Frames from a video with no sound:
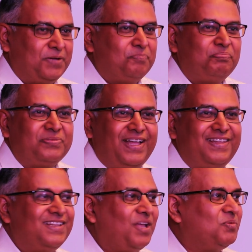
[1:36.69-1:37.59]

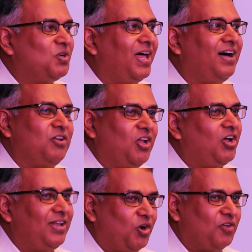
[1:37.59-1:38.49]
and that has happened to a
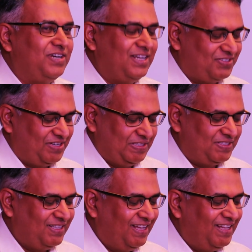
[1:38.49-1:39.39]
lot of
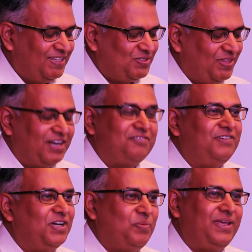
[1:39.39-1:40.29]
industries. So that
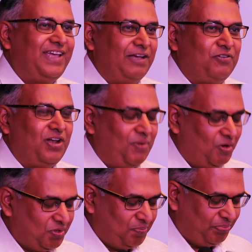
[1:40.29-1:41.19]
we need to be careful
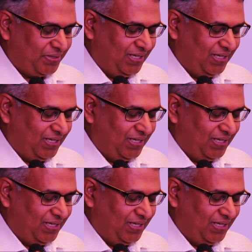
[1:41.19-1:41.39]
about.